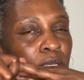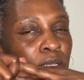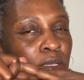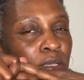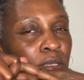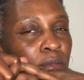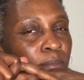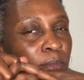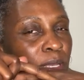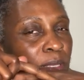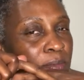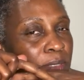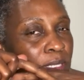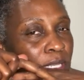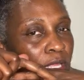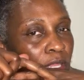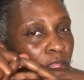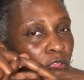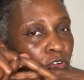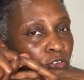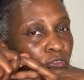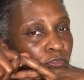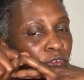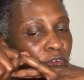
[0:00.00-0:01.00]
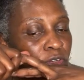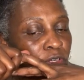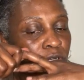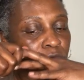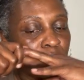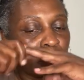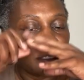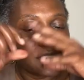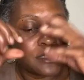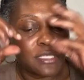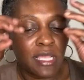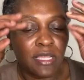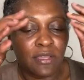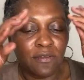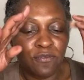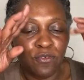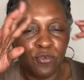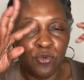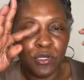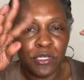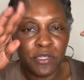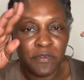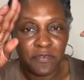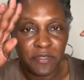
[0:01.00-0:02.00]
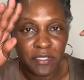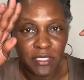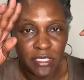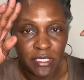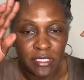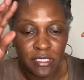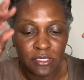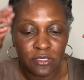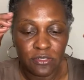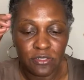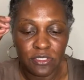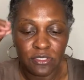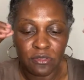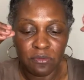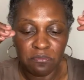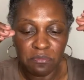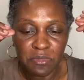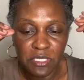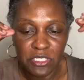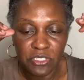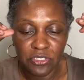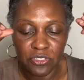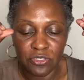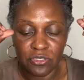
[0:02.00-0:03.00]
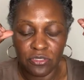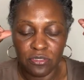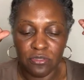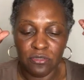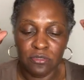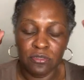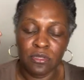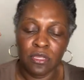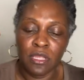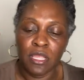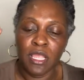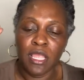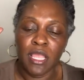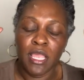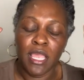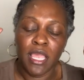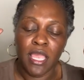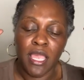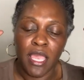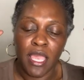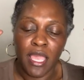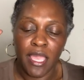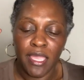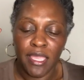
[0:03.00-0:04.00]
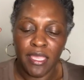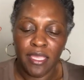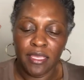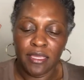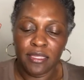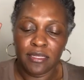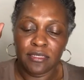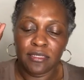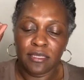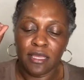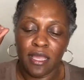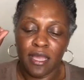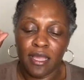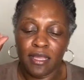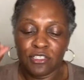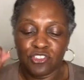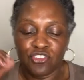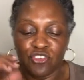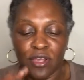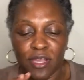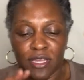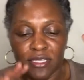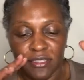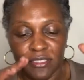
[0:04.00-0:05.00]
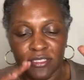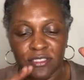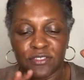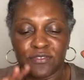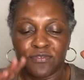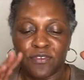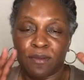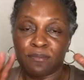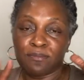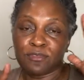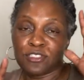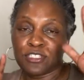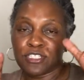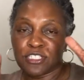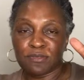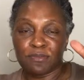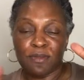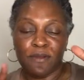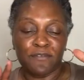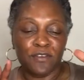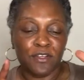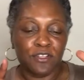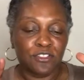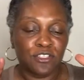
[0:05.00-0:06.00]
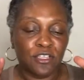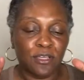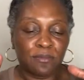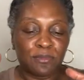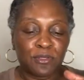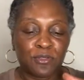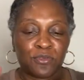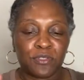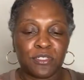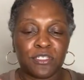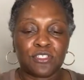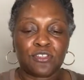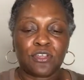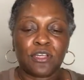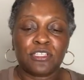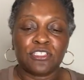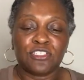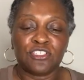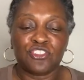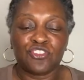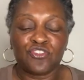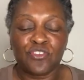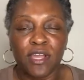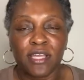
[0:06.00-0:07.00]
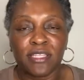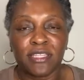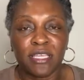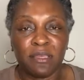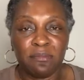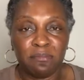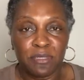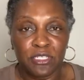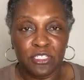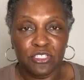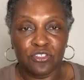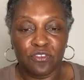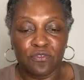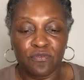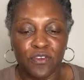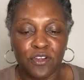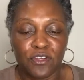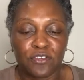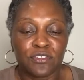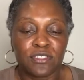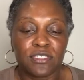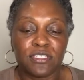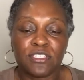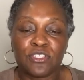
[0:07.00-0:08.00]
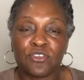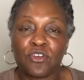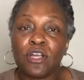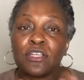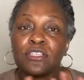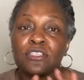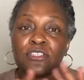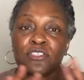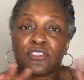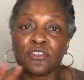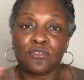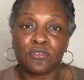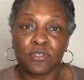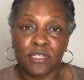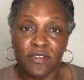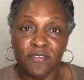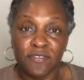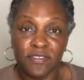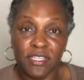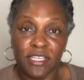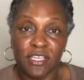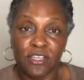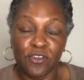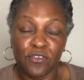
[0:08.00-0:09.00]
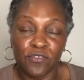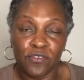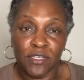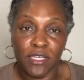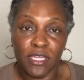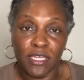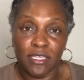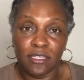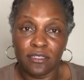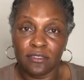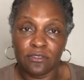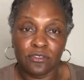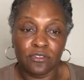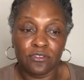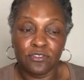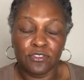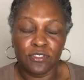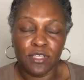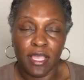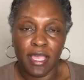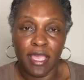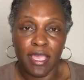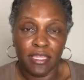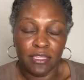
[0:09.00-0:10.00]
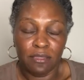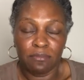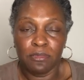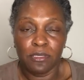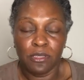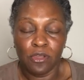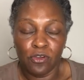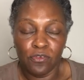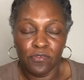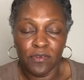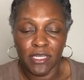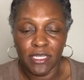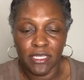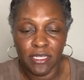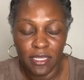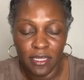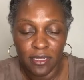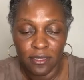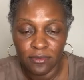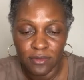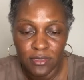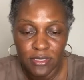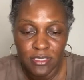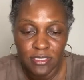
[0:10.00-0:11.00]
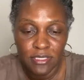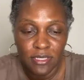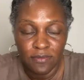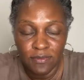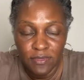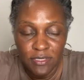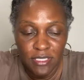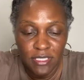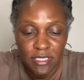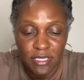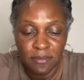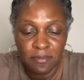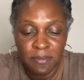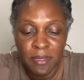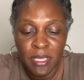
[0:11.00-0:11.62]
maybe clover. It's like 4 different things, so it's a mixture. And I tried this. This is my first time doing it, so I just tried that mixture first. And so I just soaked everything overnight. So it had to be over 8 hours because I was asleep.